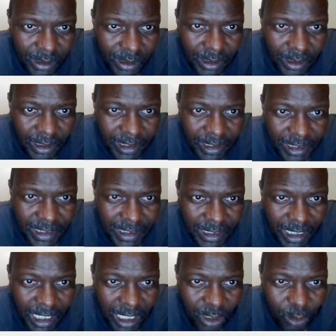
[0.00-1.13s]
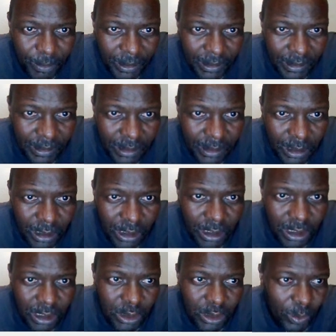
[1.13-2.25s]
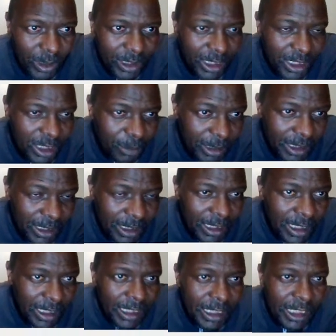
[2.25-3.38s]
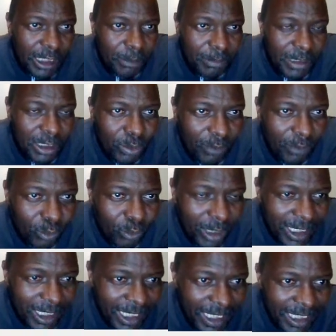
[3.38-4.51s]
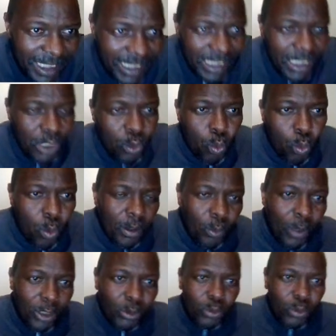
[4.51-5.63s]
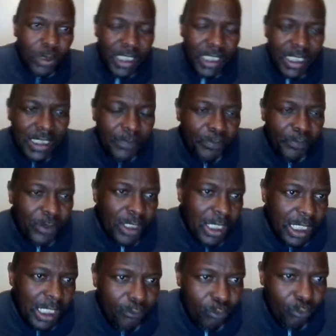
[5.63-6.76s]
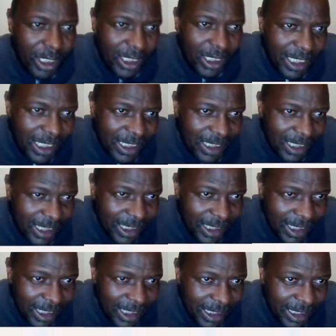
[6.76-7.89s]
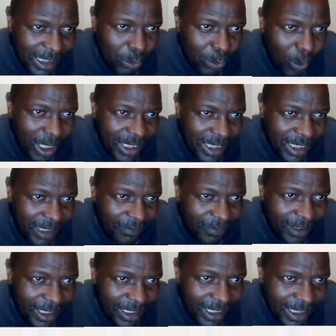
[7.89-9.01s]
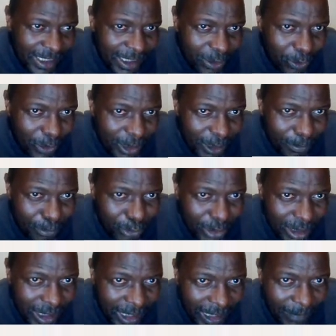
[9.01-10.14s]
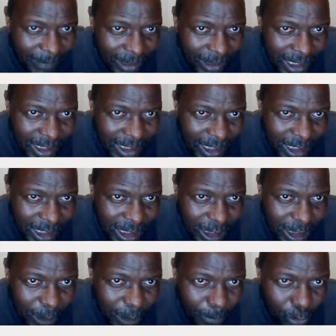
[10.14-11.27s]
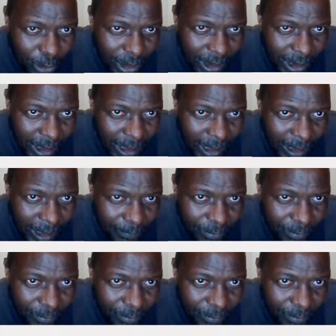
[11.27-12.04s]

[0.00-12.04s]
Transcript: The rest are open. So what does it mean? It means we have to analyze. What we're doing here is, if you analyze the LSD, whatever the LSD contributes there, let's say this is the point A,